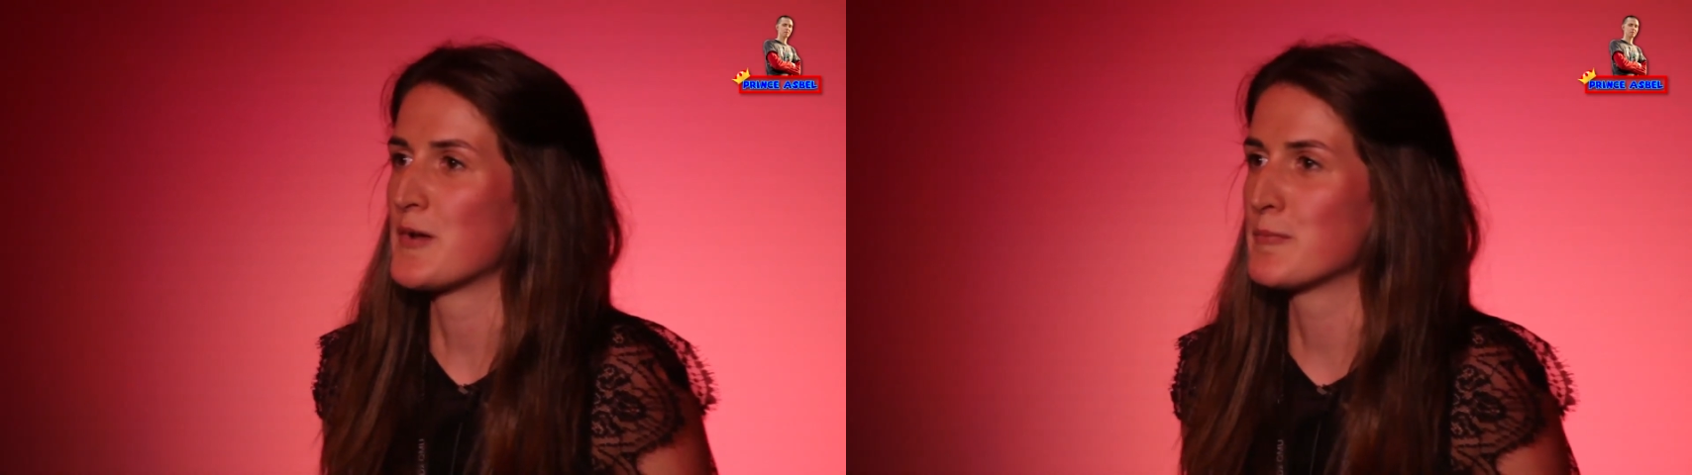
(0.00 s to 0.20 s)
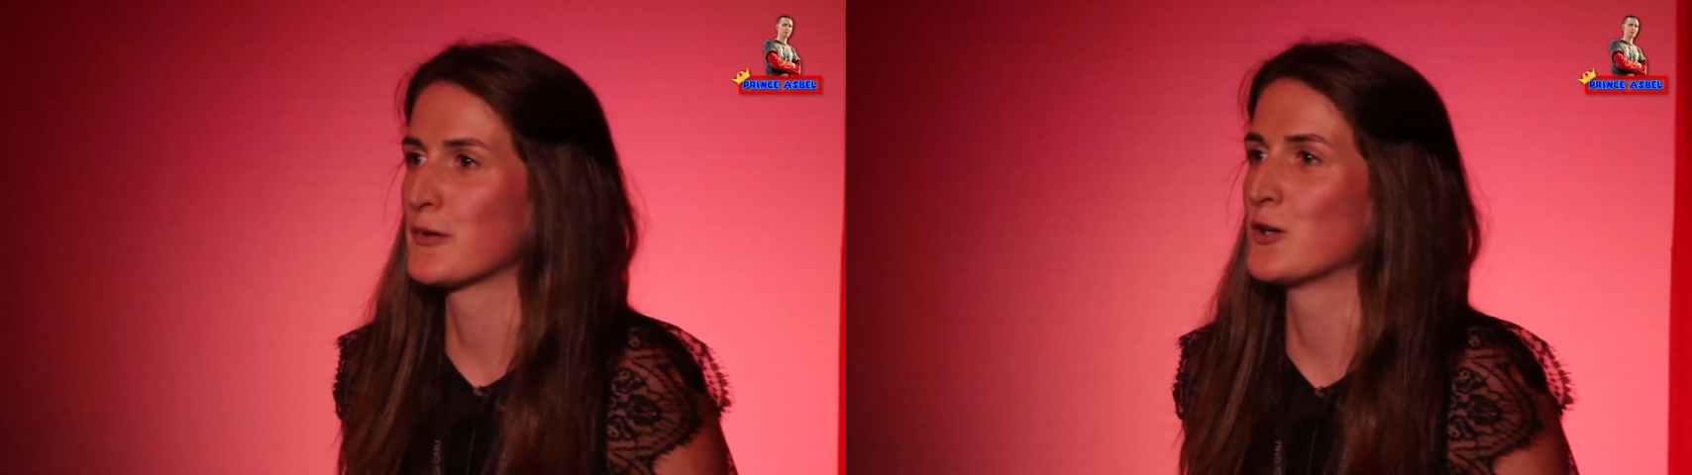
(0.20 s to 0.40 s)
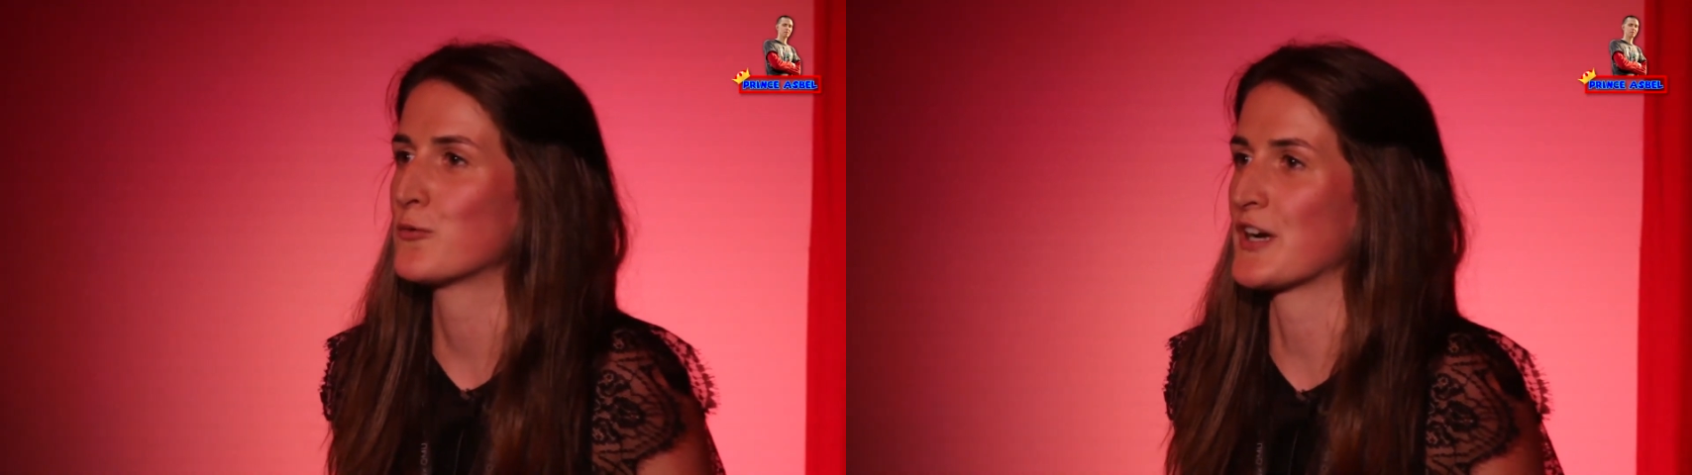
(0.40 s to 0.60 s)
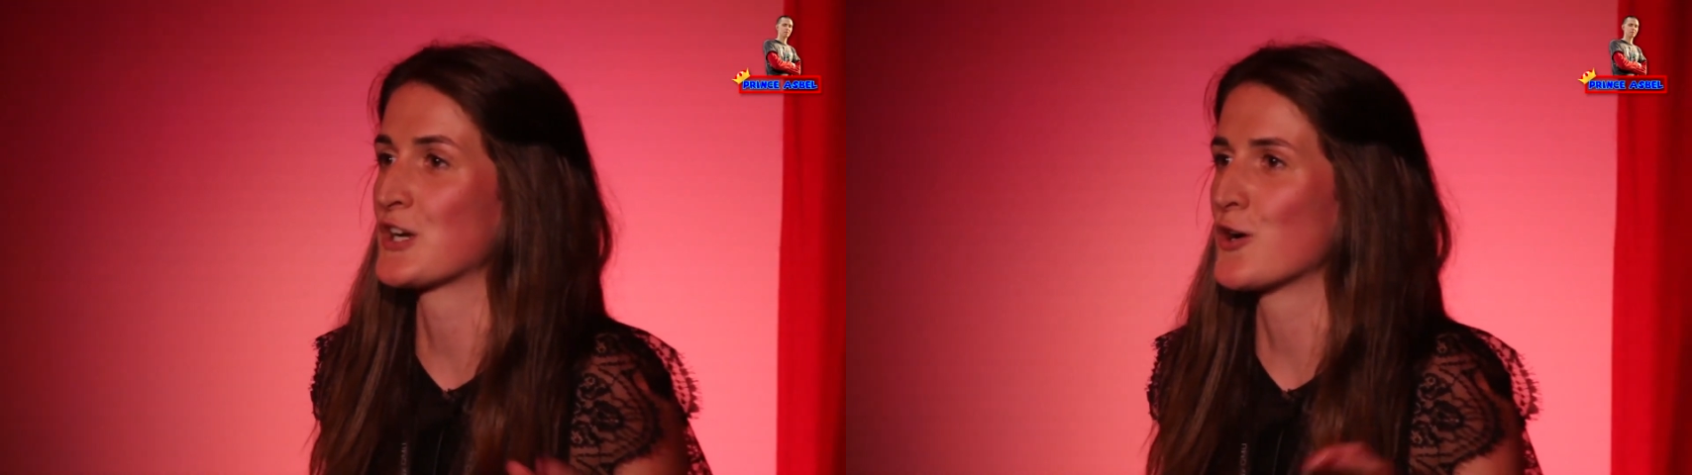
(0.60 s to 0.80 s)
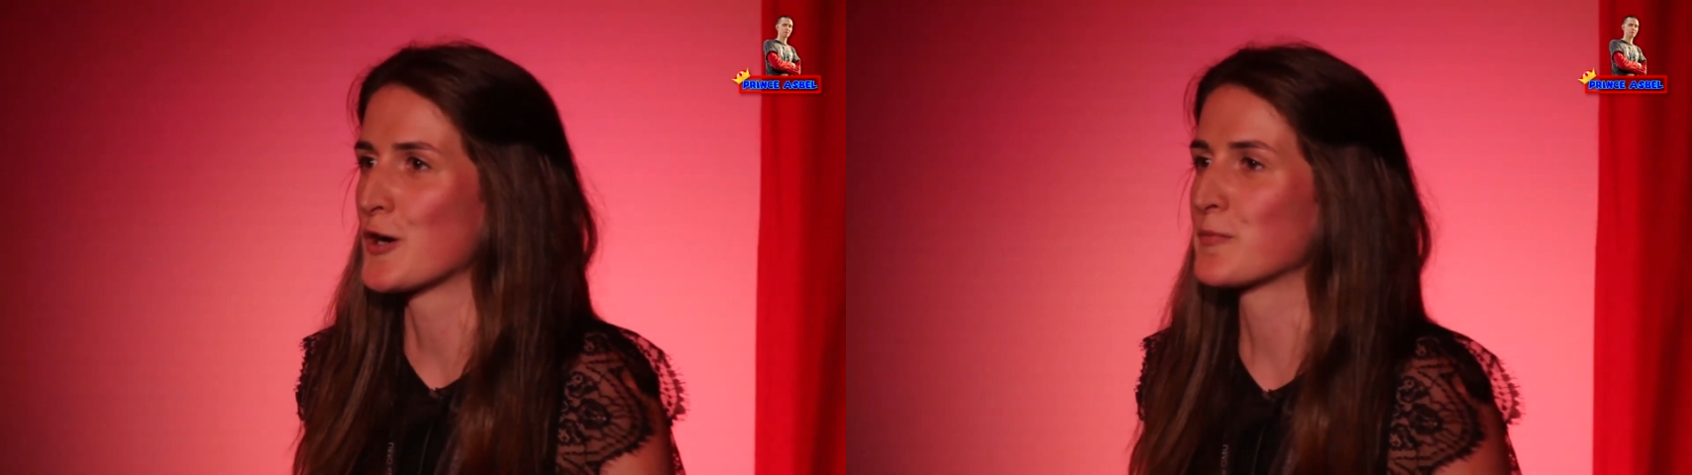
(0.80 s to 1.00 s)
people were
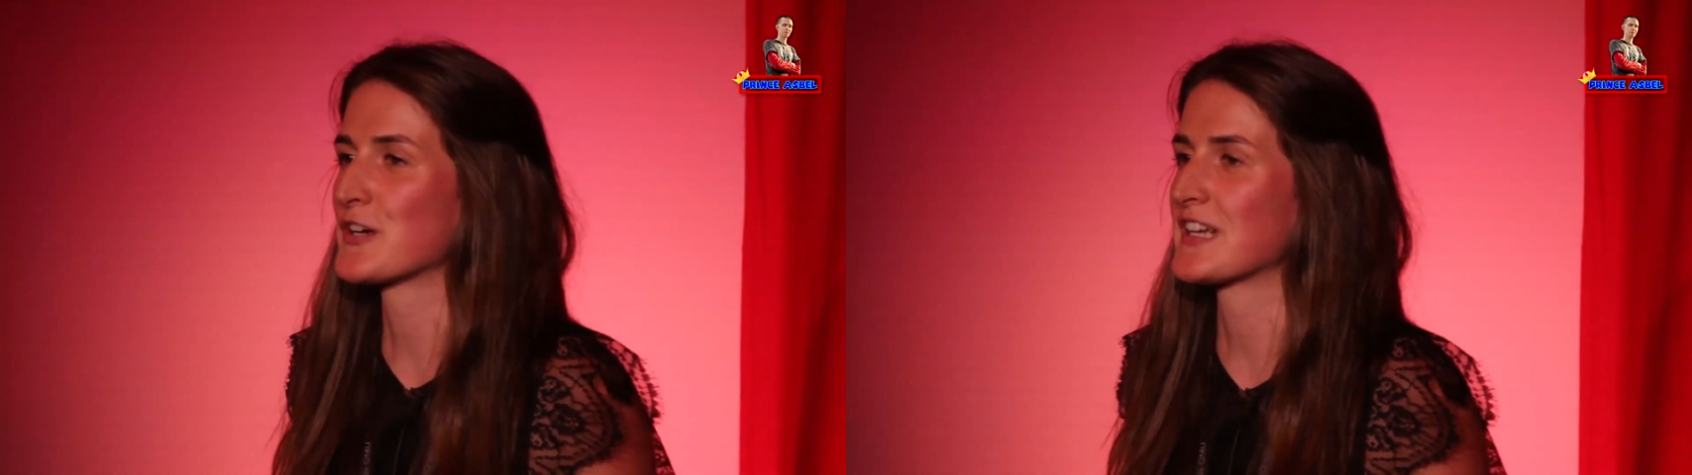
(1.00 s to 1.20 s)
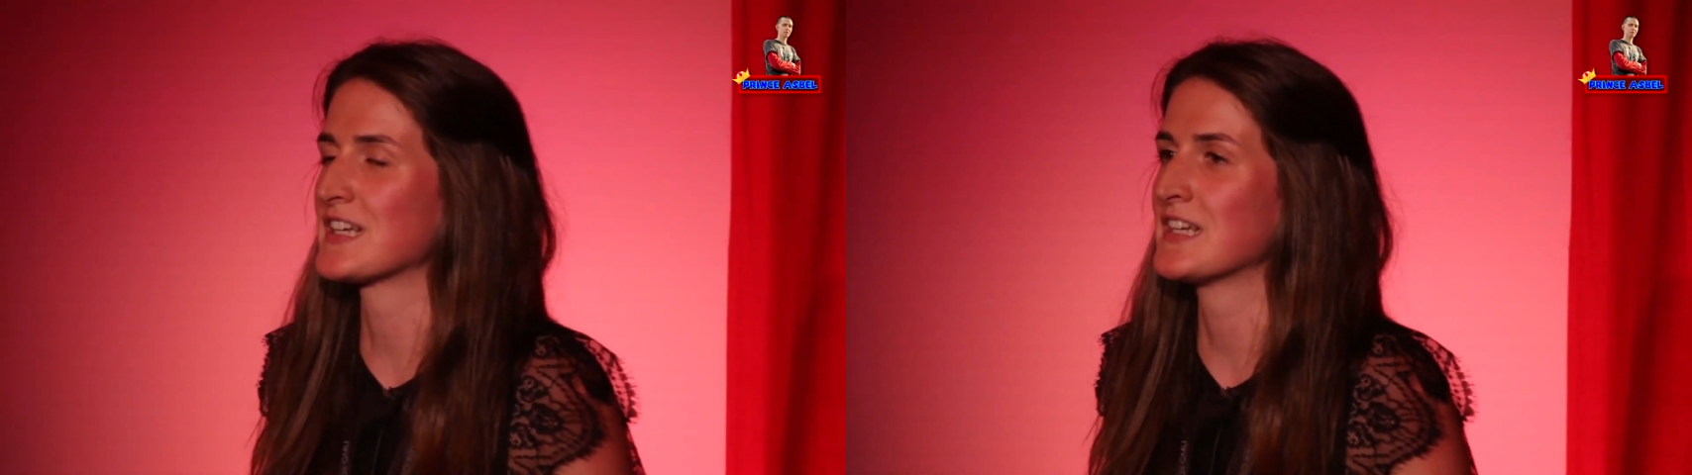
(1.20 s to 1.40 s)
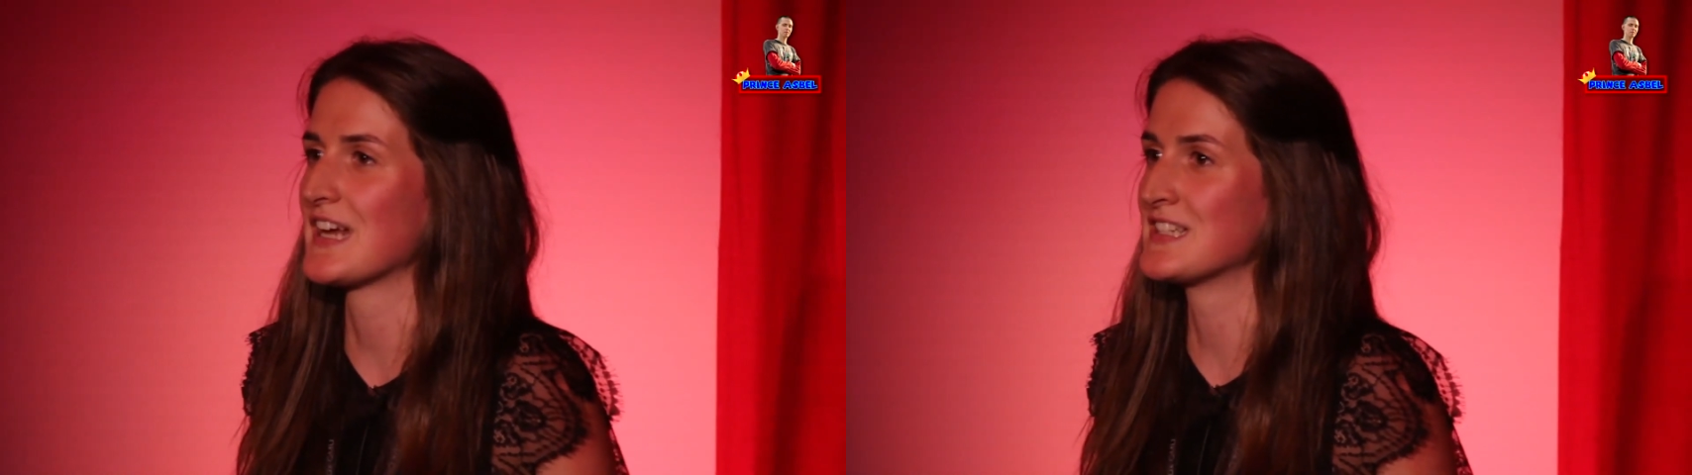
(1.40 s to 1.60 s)
incorporated